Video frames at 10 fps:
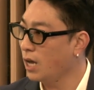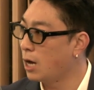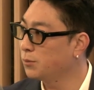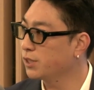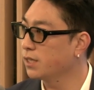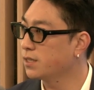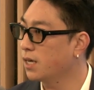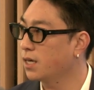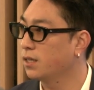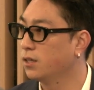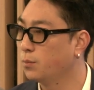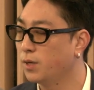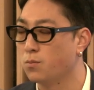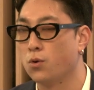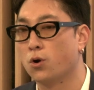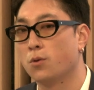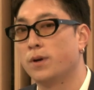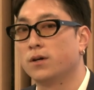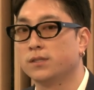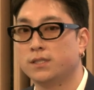I'm just going to talk a little bit more
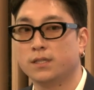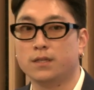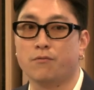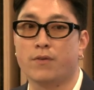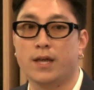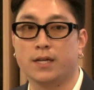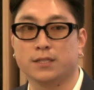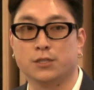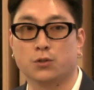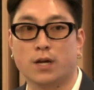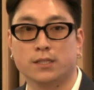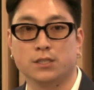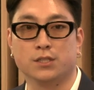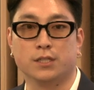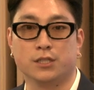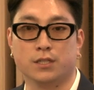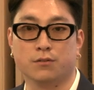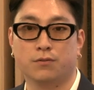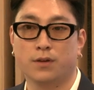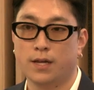about the VanEck Digital Assets
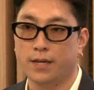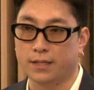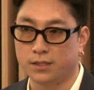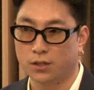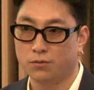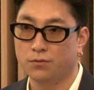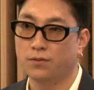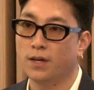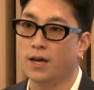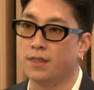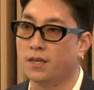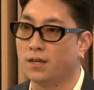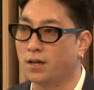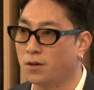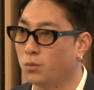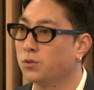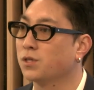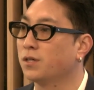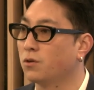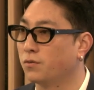Initiative itself, and then we'll
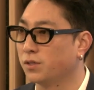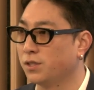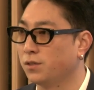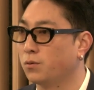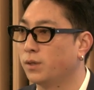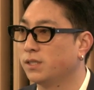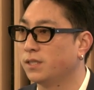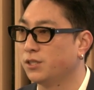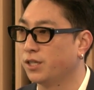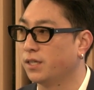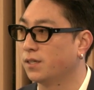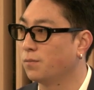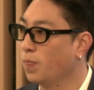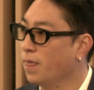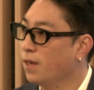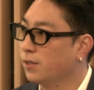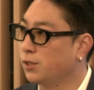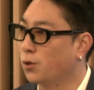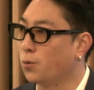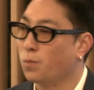turn it over to the rest of the agenda.
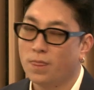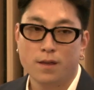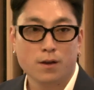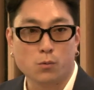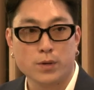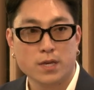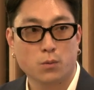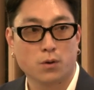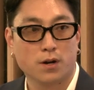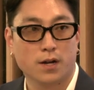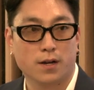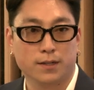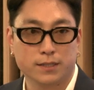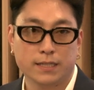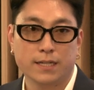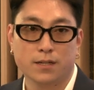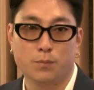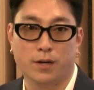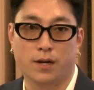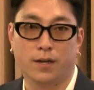So we were seated
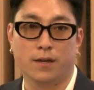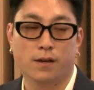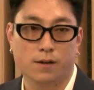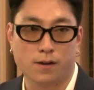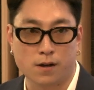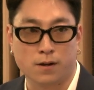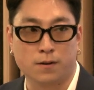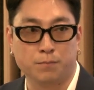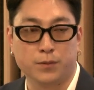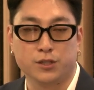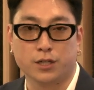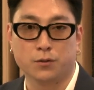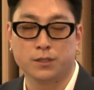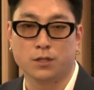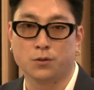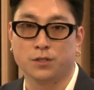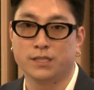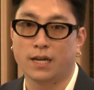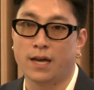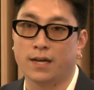by the generous
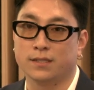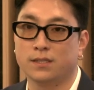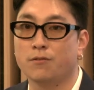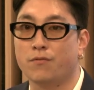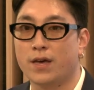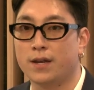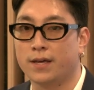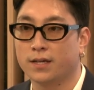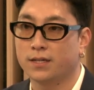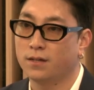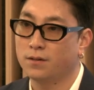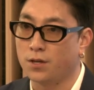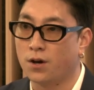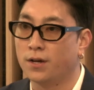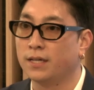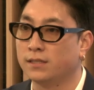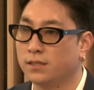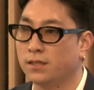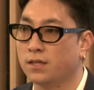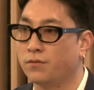donors at VanEck, Jan and
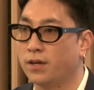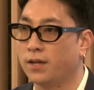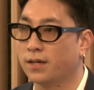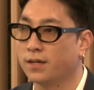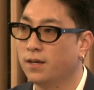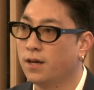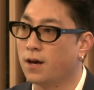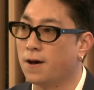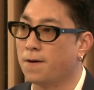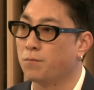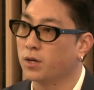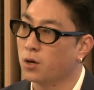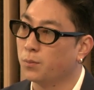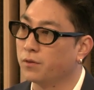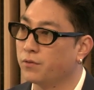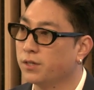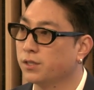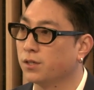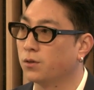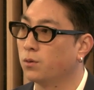Cynthia VanEck, a couple of years
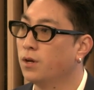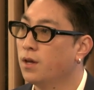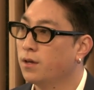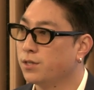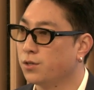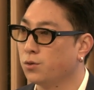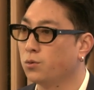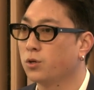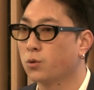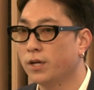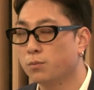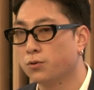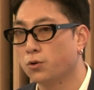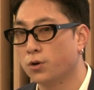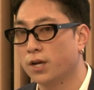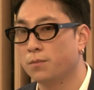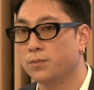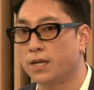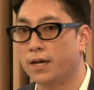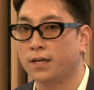ago, to create a program
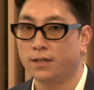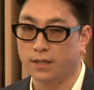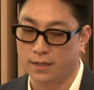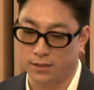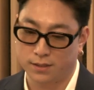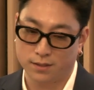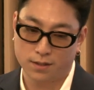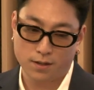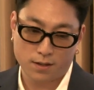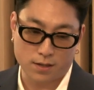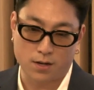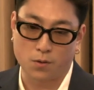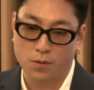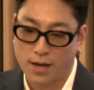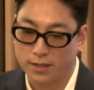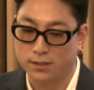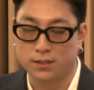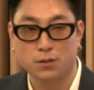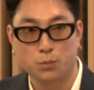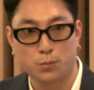that is, has the
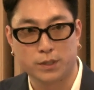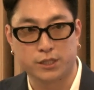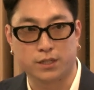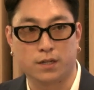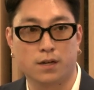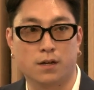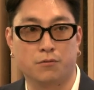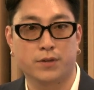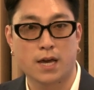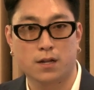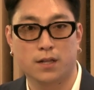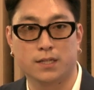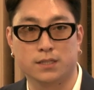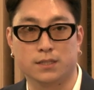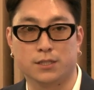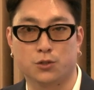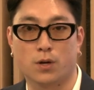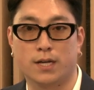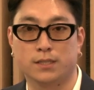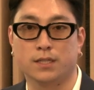simple mission of catalyzing
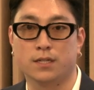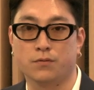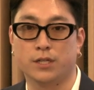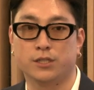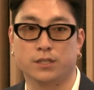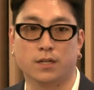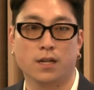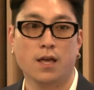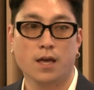digital asset innovation